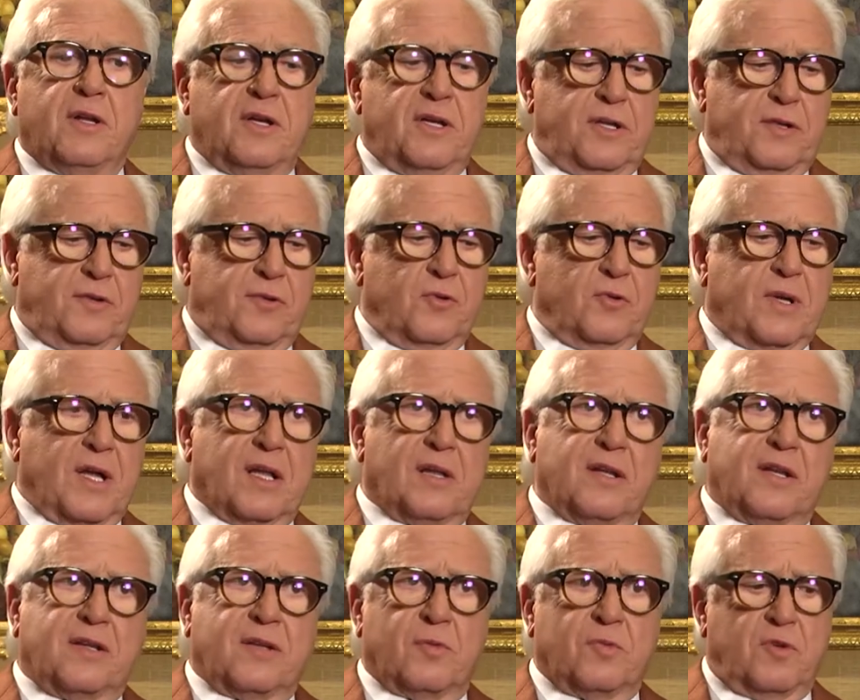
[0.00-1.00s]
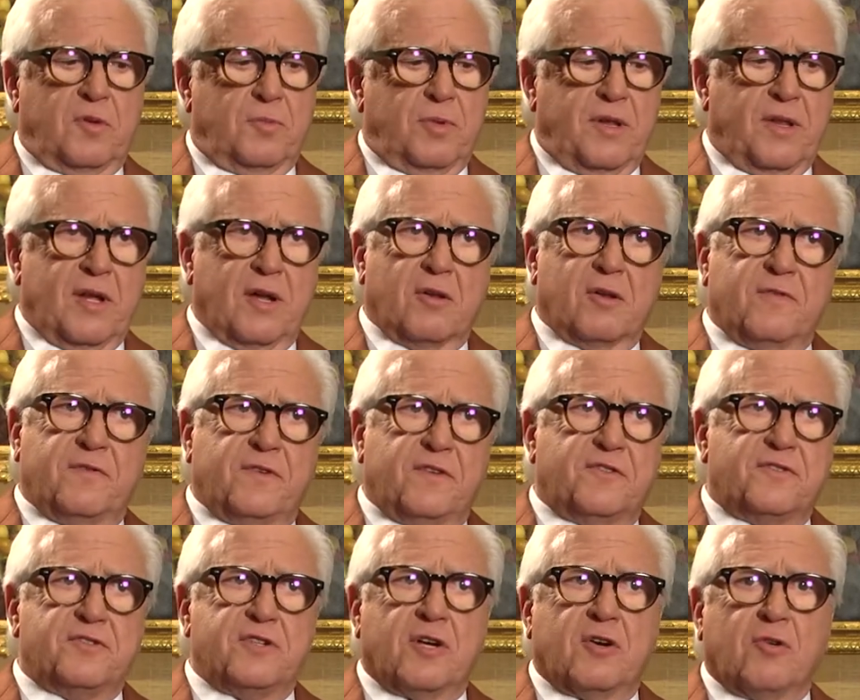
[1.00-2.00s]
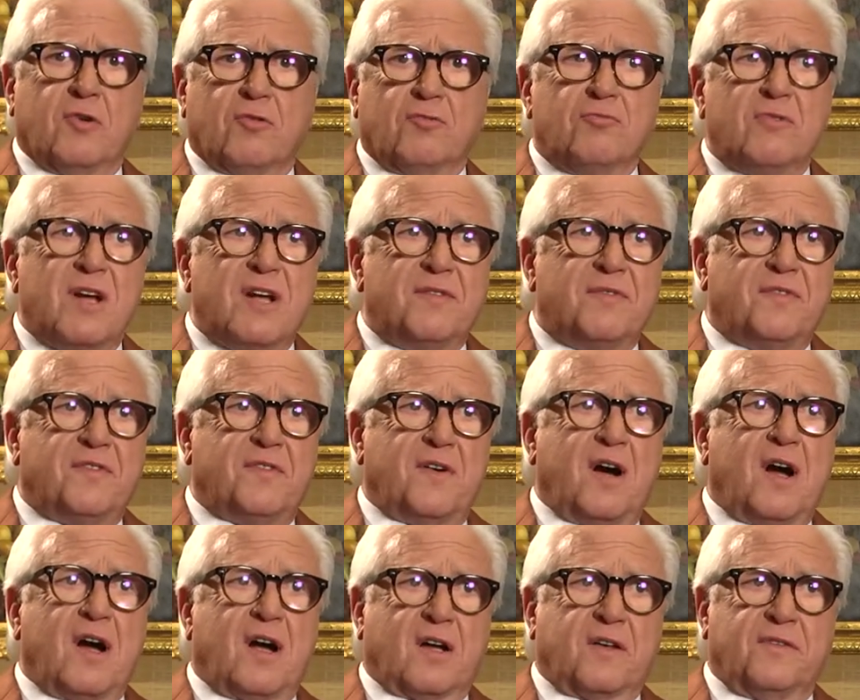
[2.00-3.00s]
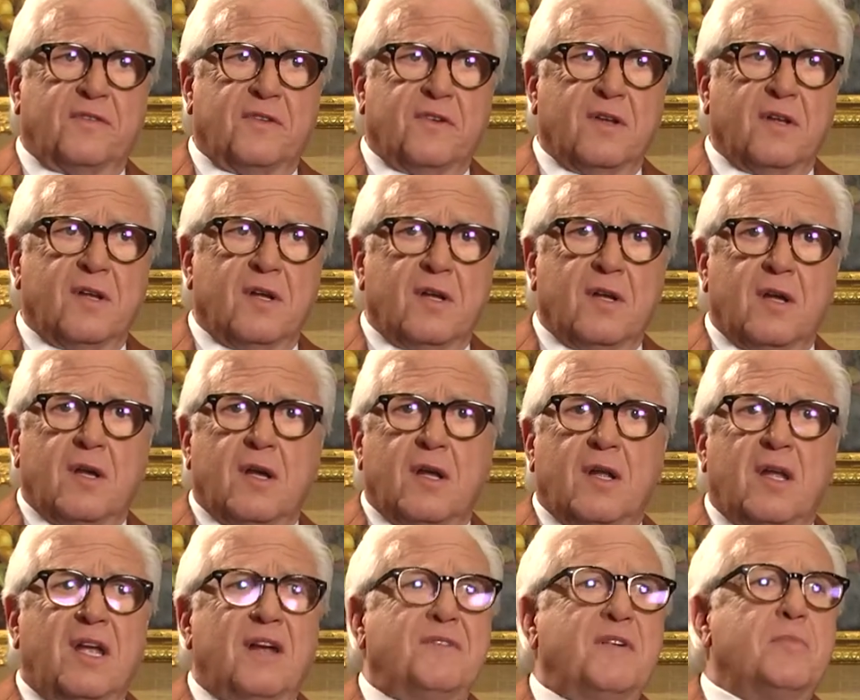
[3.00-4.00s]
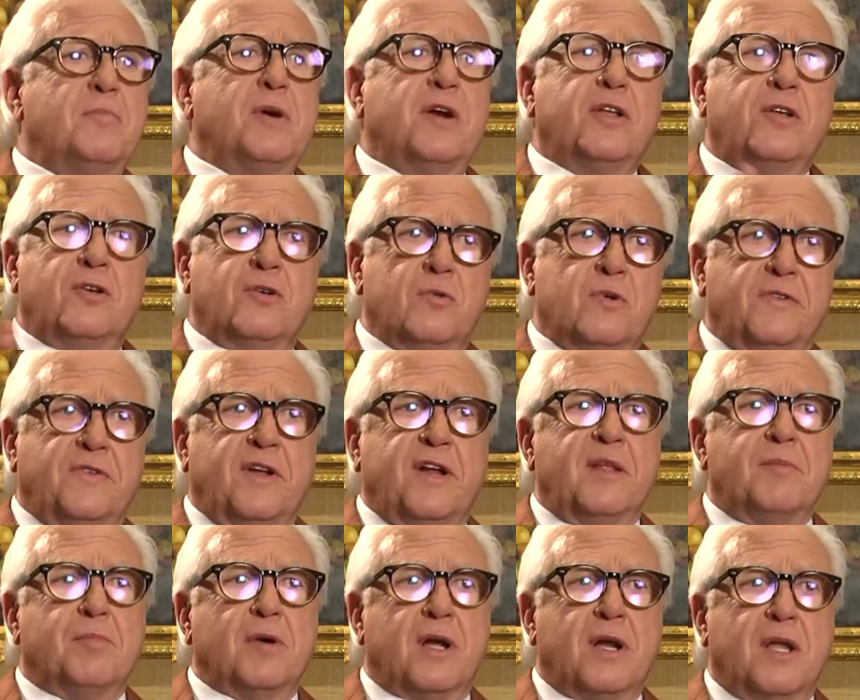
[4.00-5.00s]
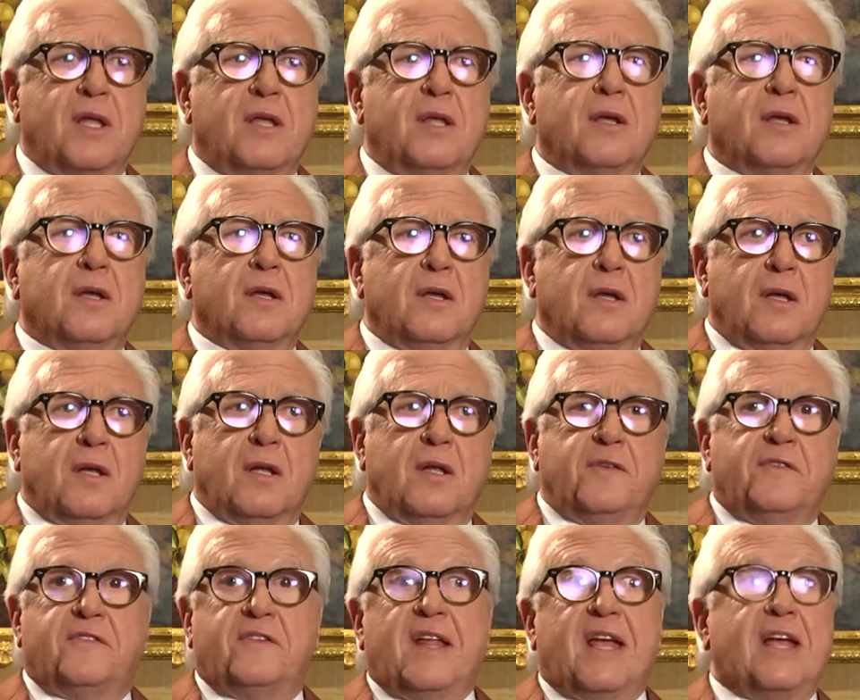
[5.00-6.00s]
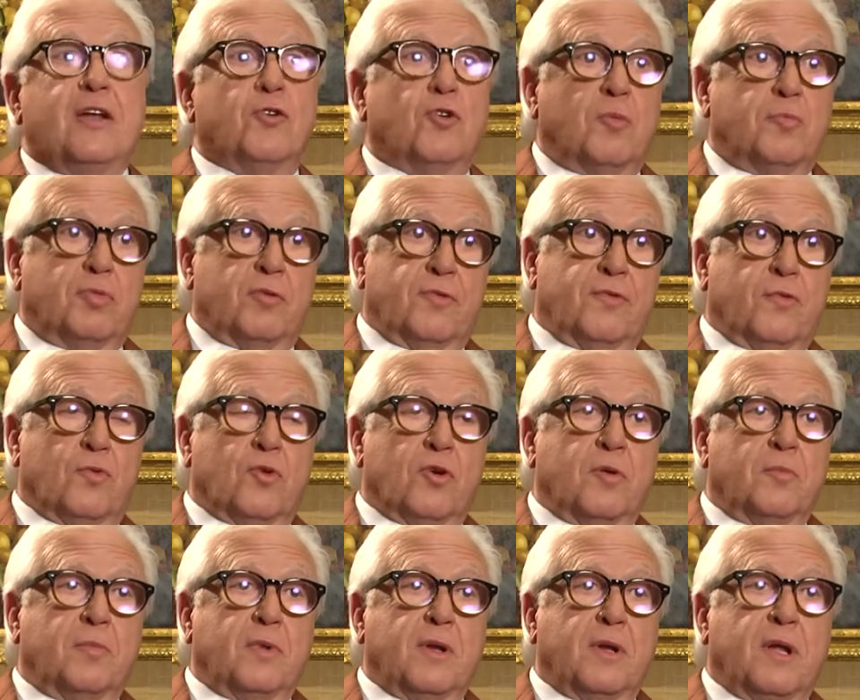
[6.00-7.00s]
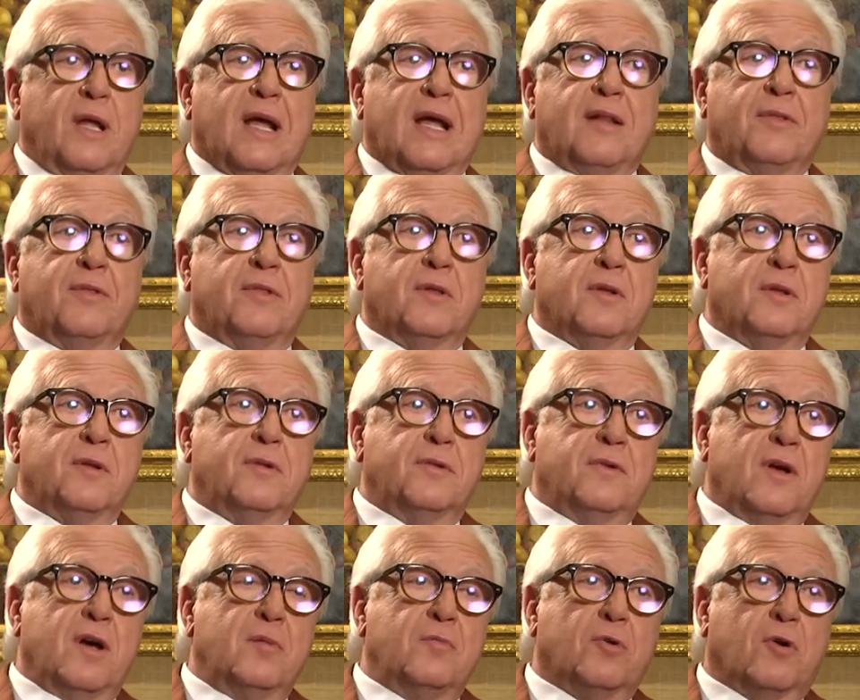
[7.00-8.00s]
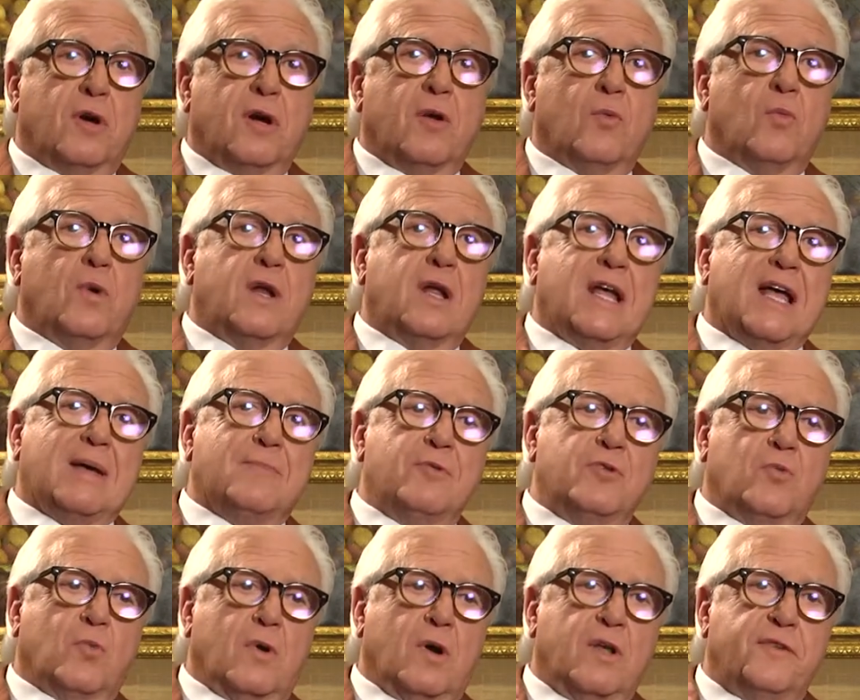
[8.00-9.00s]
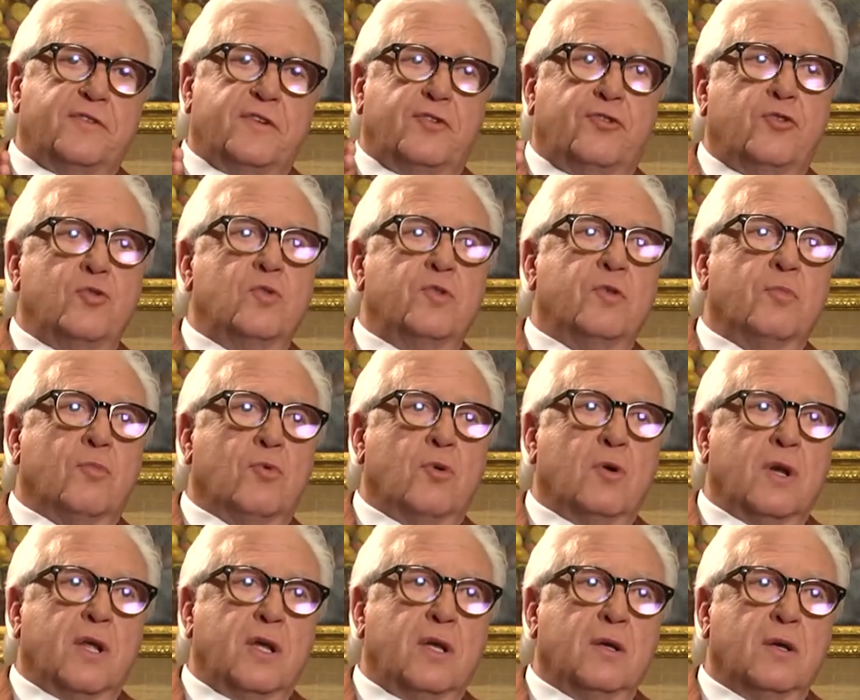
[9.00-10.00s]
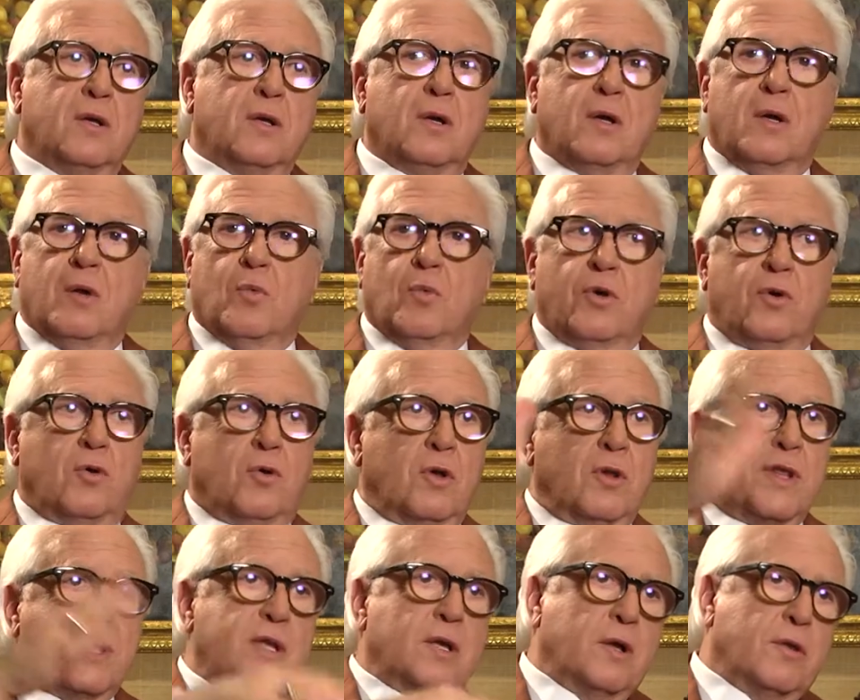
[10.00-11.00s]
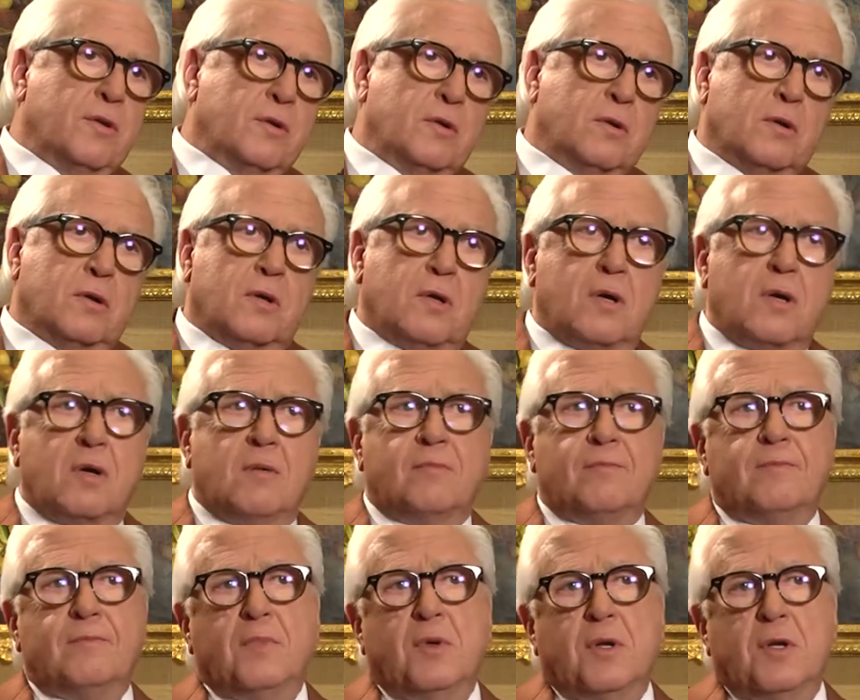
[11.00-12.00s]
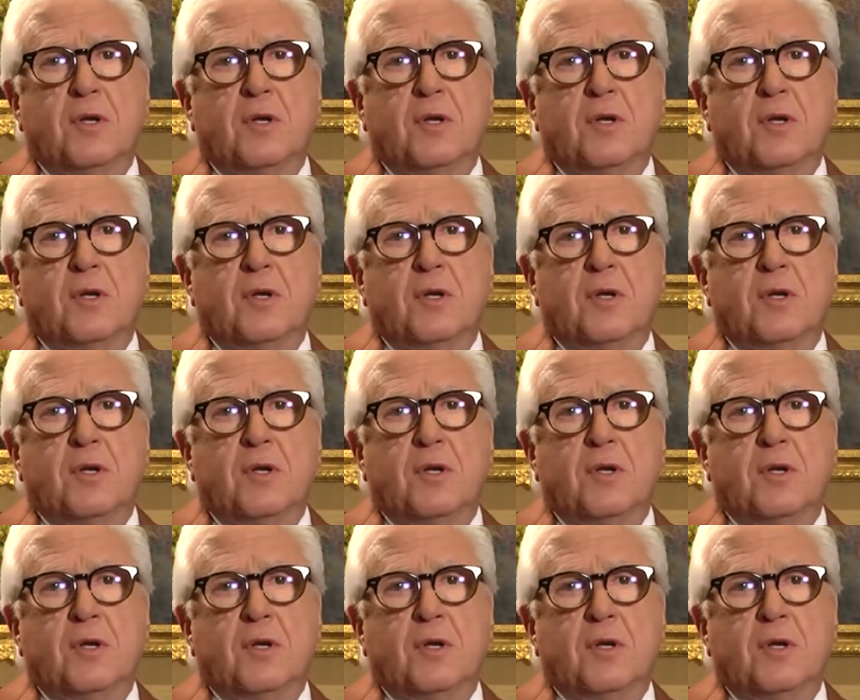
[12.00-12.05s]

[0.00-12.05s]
night, Duke Ellington would be there, Ella Fitzgerald, Redd Foxx. Everybody who was anybody stayed or performed at the Dunbar. And what happened was at 2 in the morning, when all the other um,